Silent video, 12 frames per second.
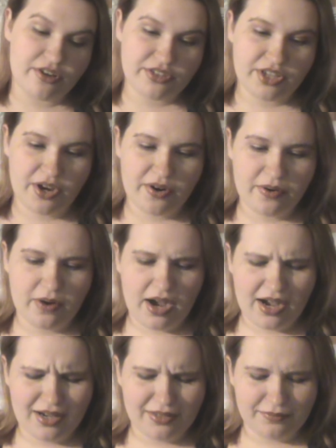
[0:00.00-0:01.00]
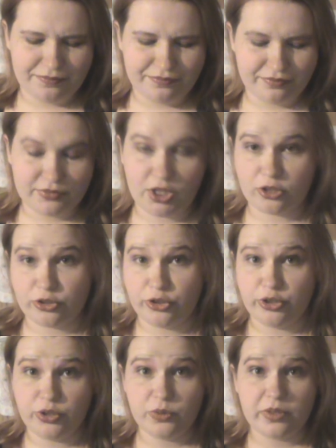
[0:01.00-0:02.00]
also Doctor
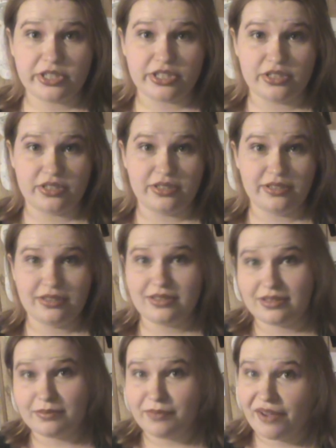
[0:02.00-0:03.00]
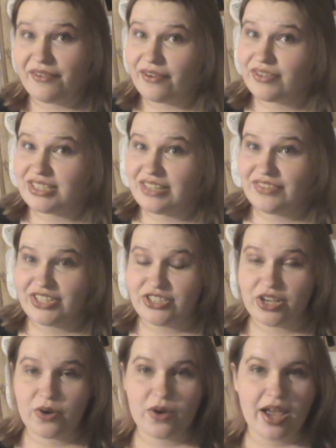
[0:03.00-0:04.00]
Who, which is my favorite TV
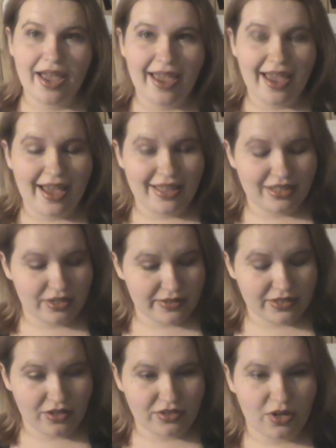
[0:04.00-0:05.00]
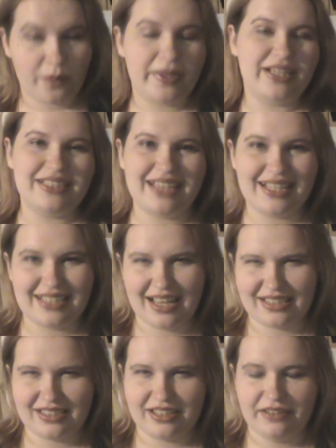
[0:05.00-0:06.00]
show, and there's also Bill and Ted's
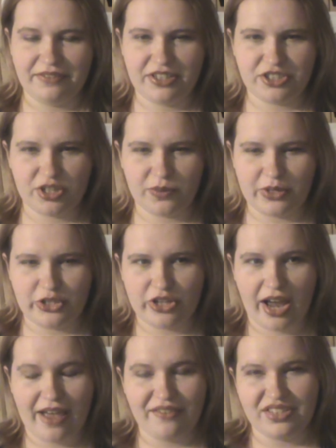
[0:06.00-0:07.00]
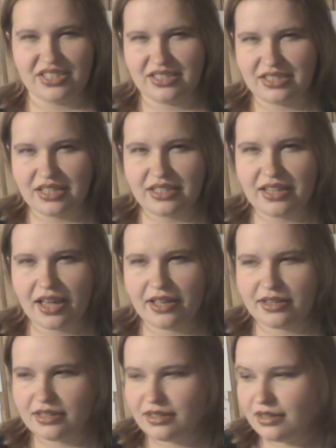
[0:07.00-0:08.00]
Excellent Adventure, which I haven't seen
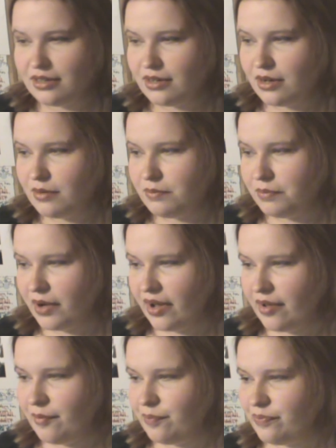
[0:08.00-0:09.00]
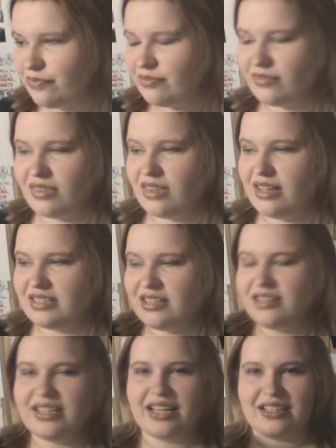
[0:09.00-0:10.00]
yet, but it's
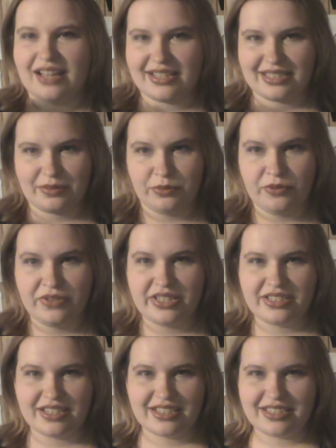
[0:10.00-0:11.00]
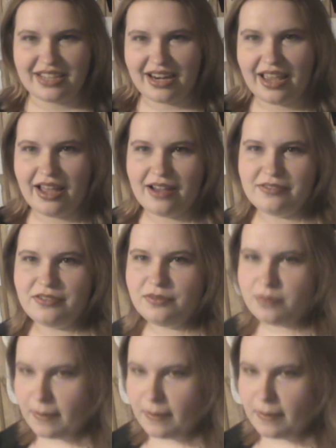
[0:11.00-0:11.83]
on that classic movies list that I have.